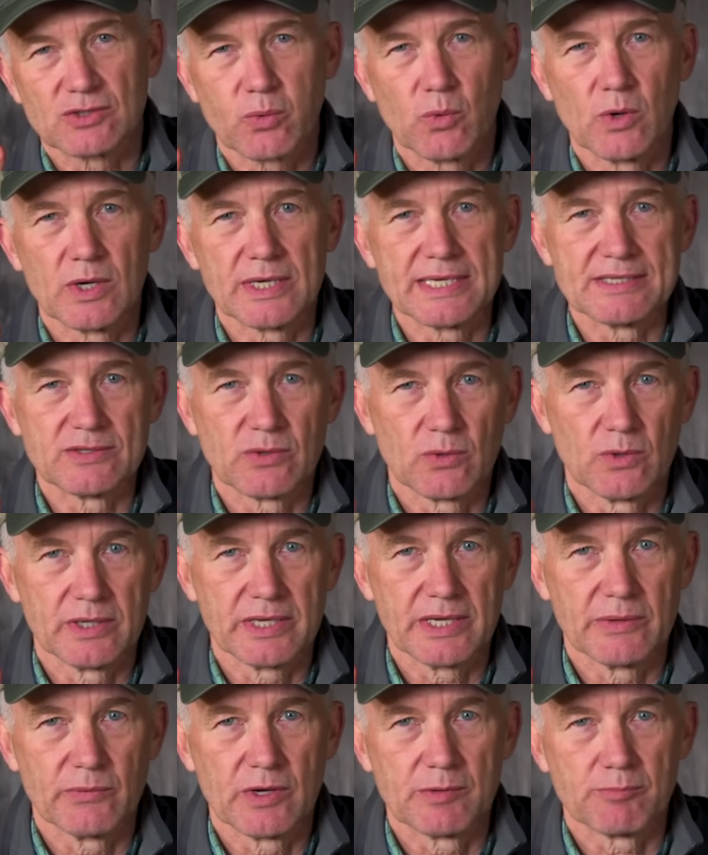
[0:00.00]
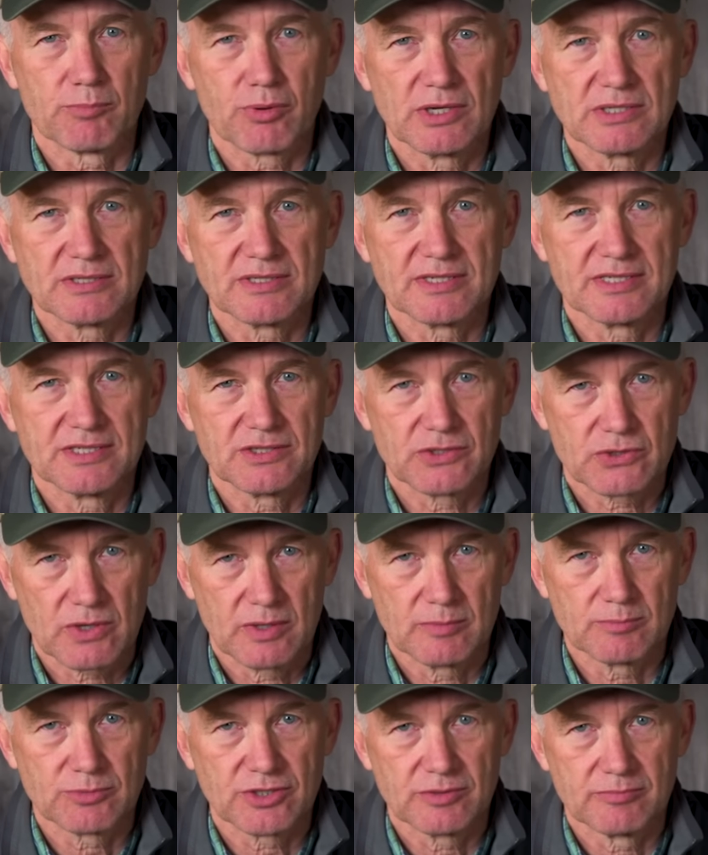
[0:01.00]
2020 when President
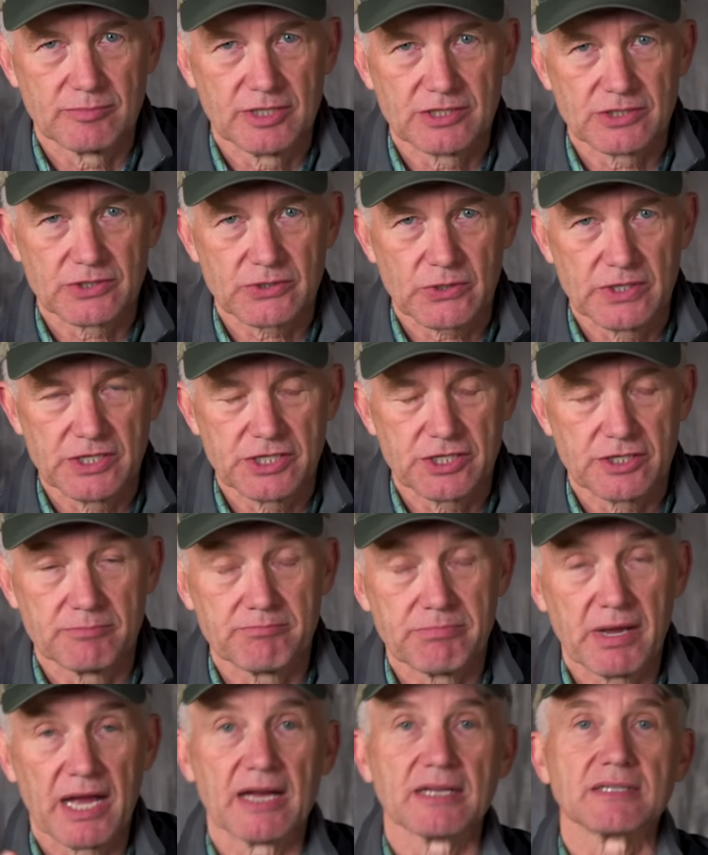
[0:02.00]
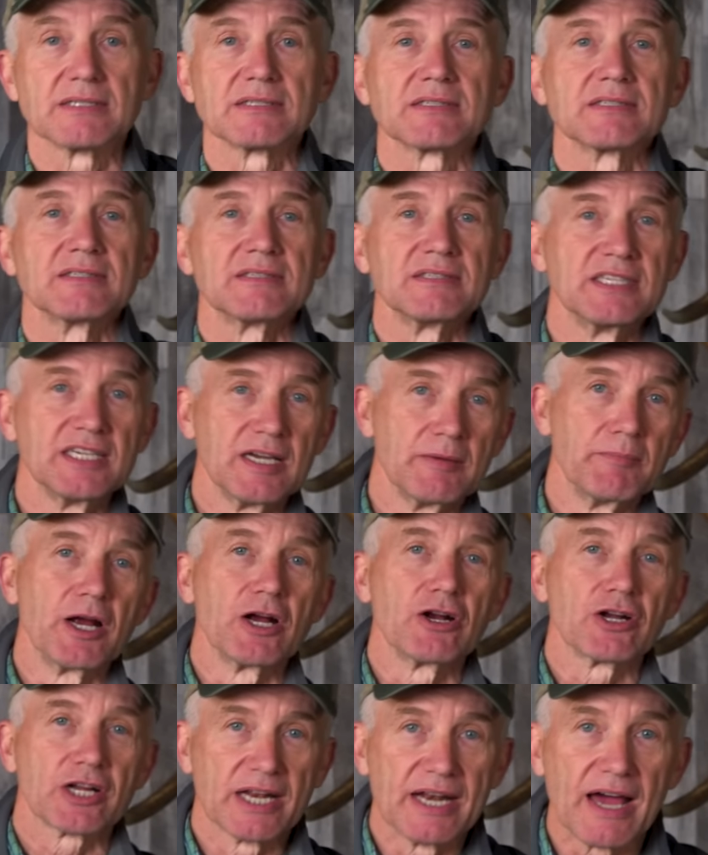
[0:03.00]
Trump's administration passed the
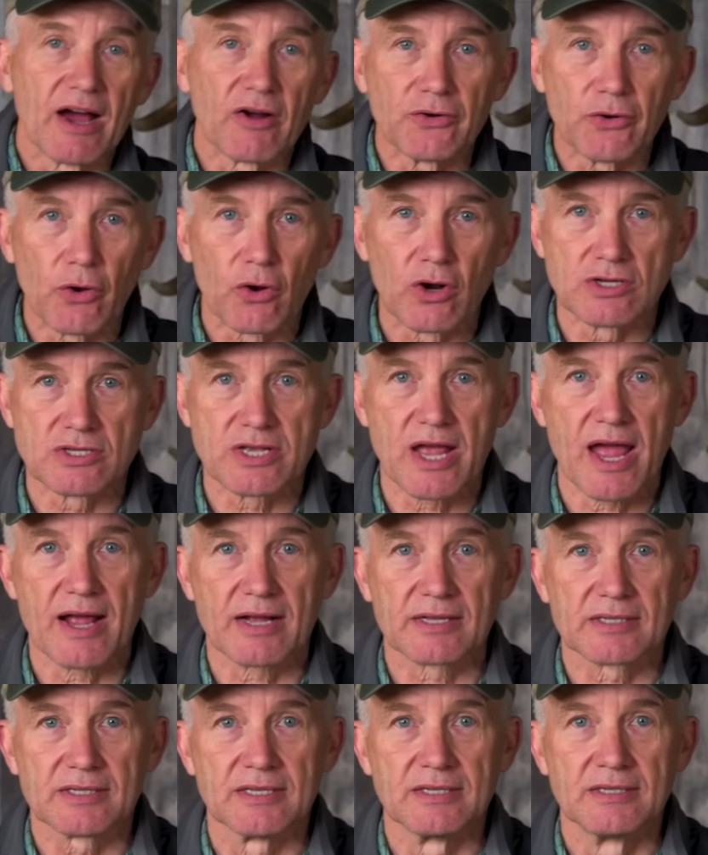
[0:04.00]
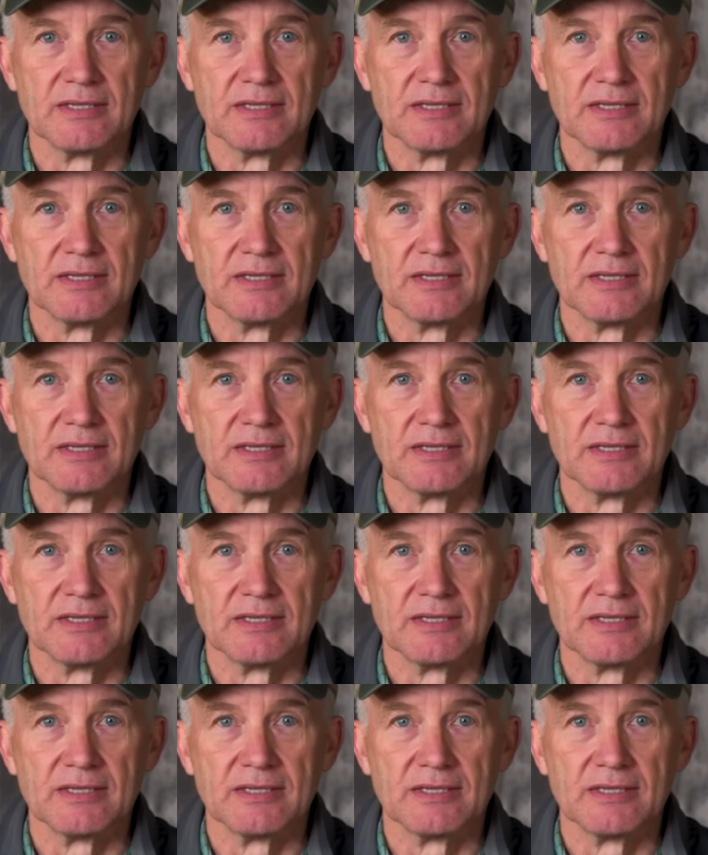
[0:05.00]
American Outdoors Act.